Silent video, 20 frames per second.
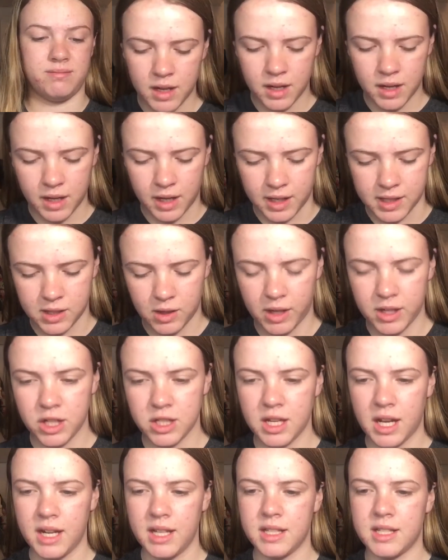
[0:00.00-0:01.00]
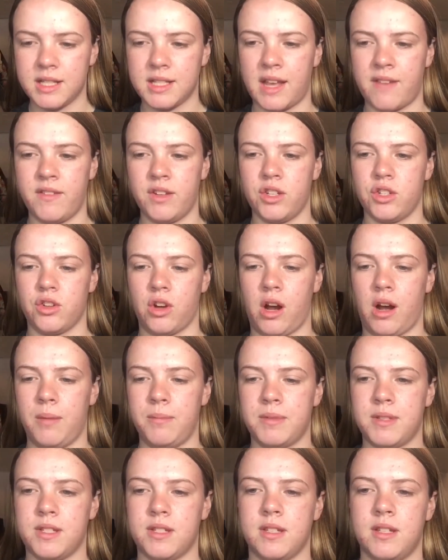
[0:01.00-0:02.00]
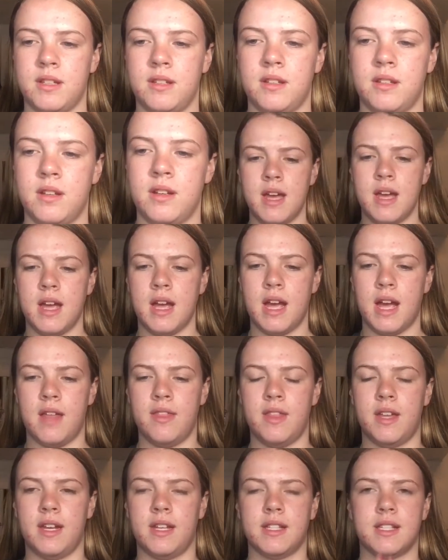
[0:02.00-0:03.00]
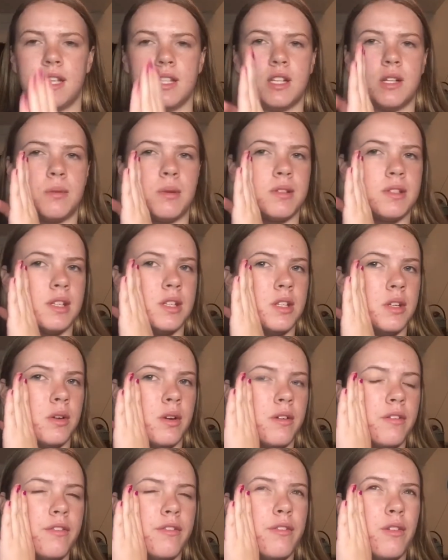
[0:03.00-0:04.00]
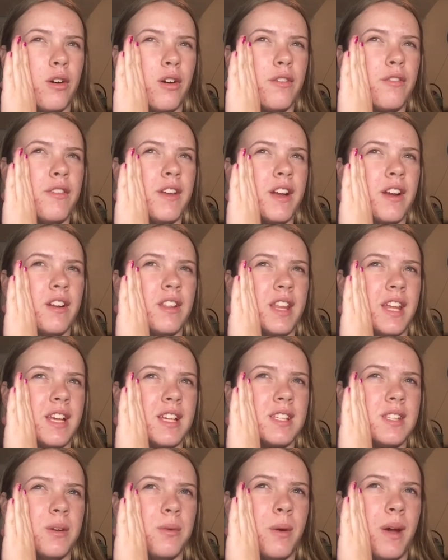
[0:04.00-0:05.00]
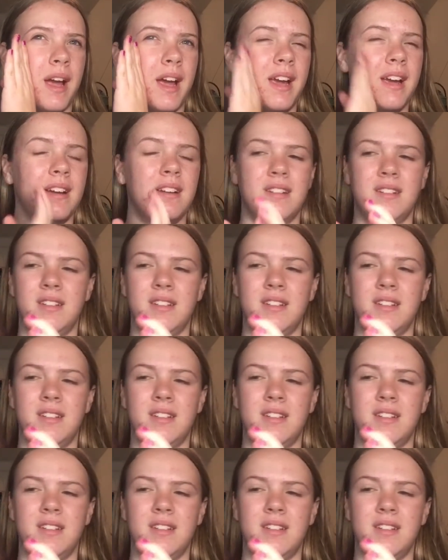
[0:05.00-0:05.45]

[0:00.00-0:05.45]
Okay, so I just added 7 drops, and then it says you're supposed to do it 4 finger lengths away,